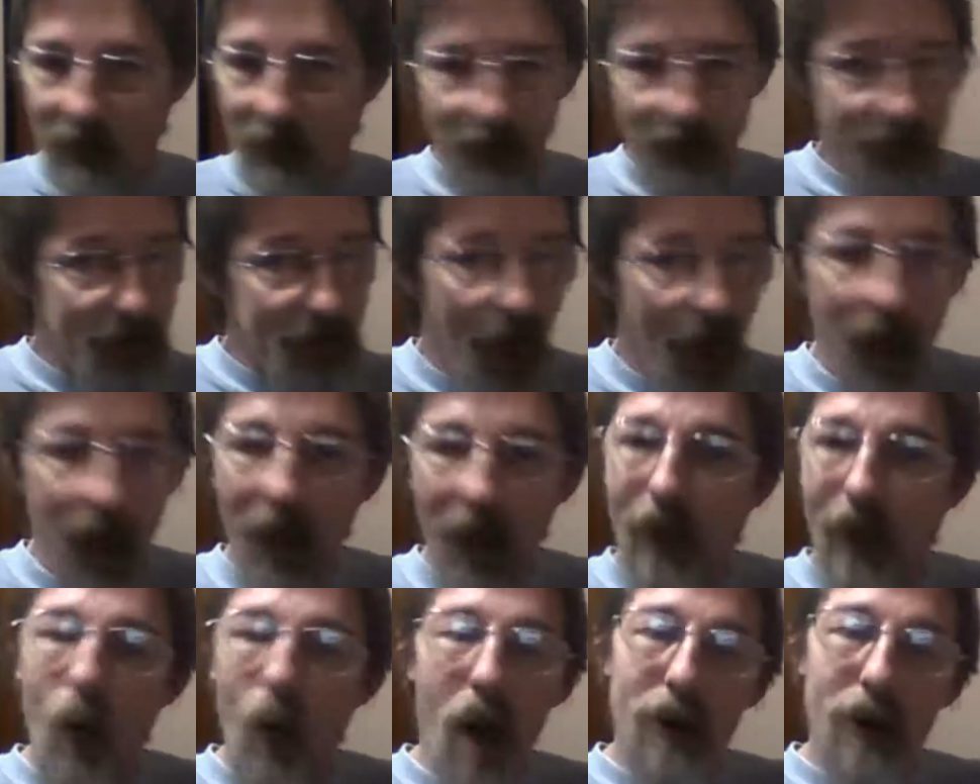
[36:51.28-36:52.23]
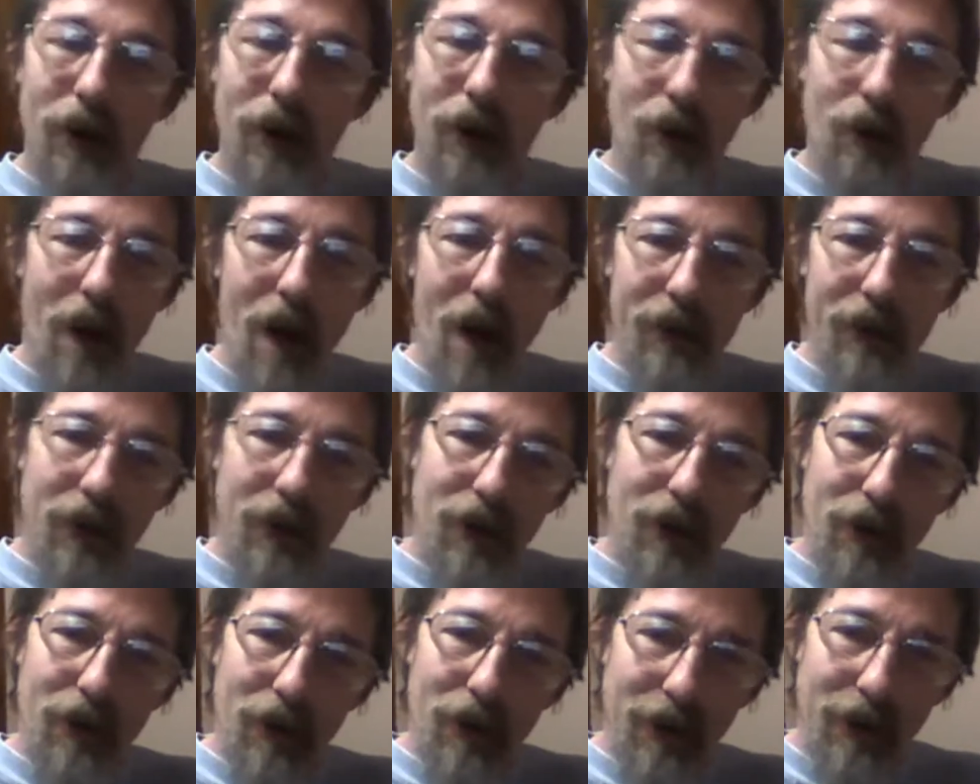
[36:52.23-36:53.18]
not like walking around
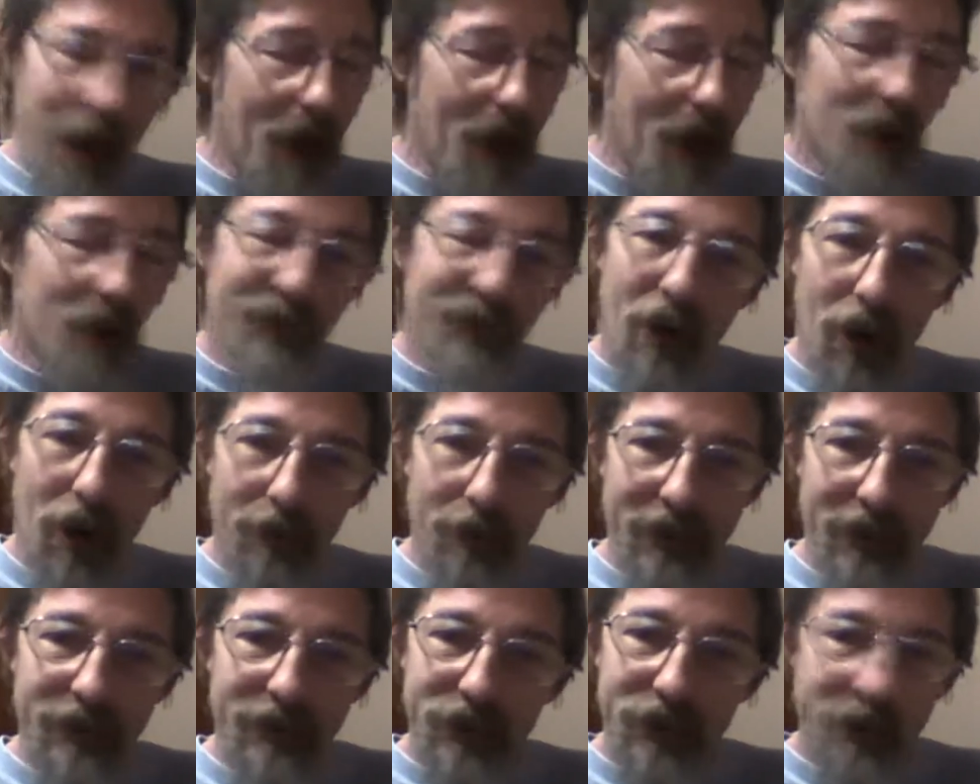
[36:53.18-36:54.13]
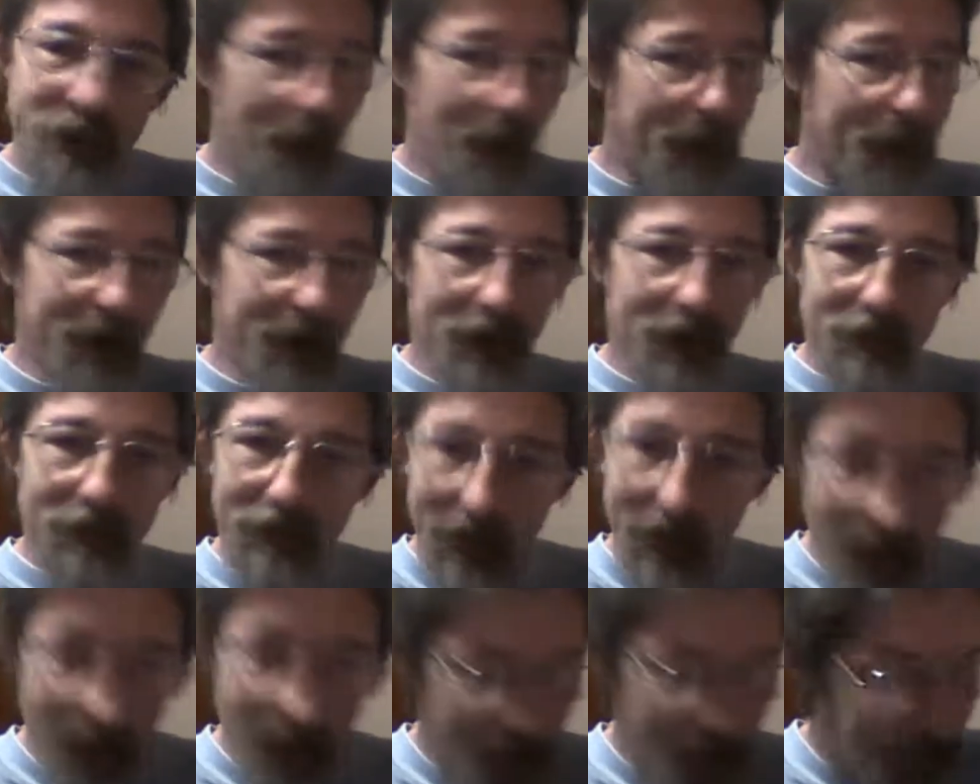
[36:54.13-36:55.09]
a cattle farm and stepping in
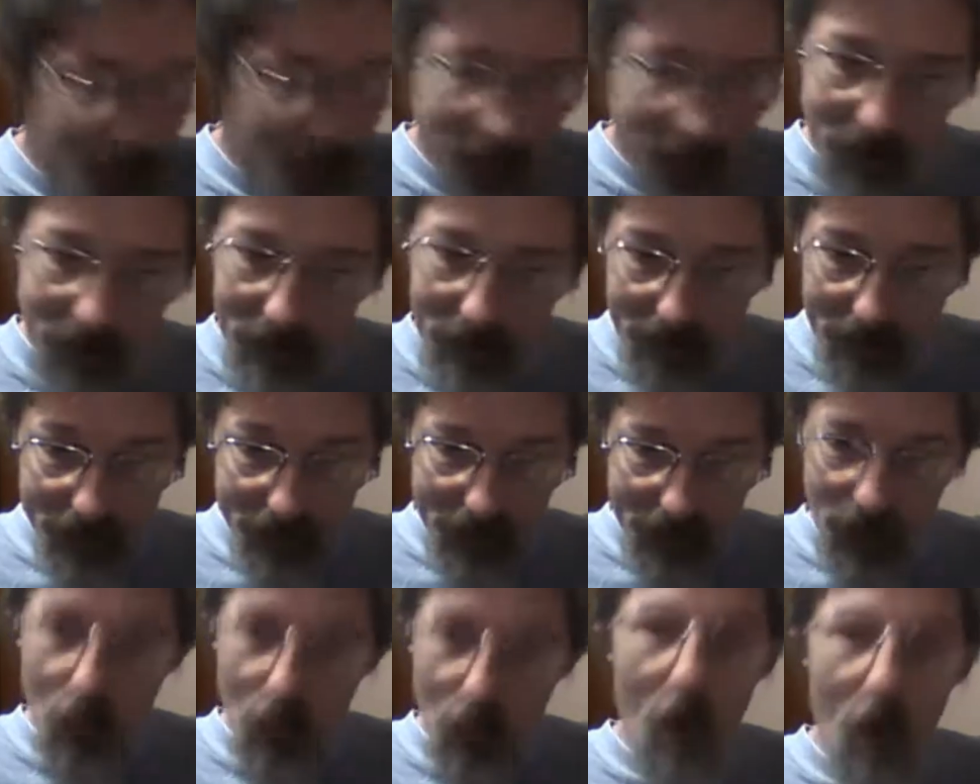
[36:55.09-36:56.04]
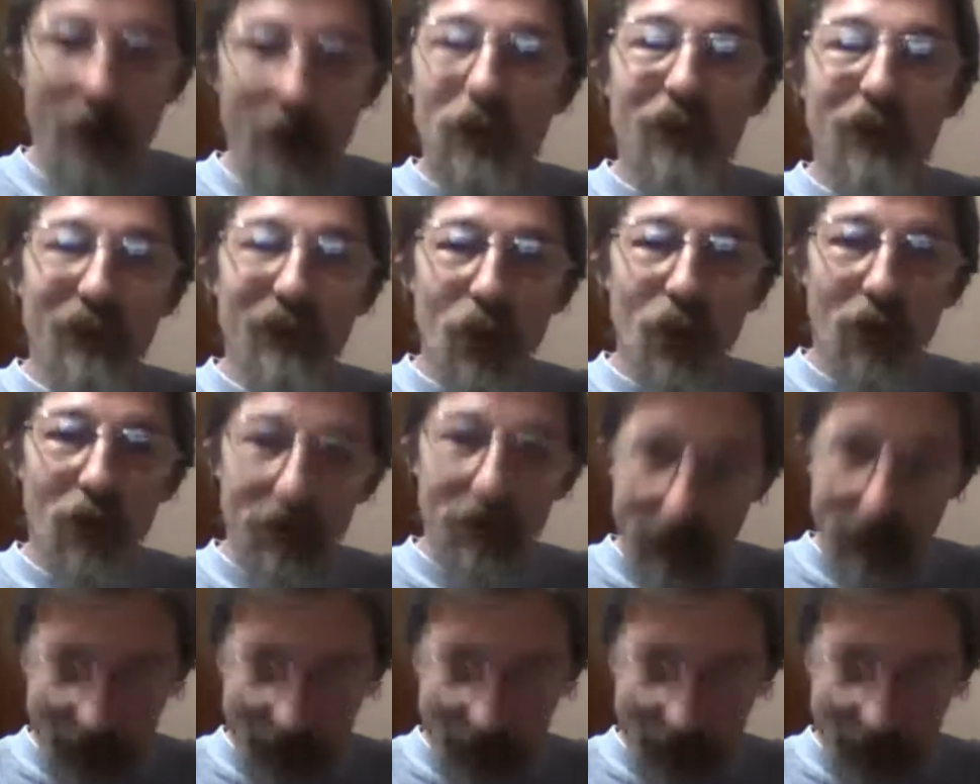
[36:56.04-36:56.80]
wonderful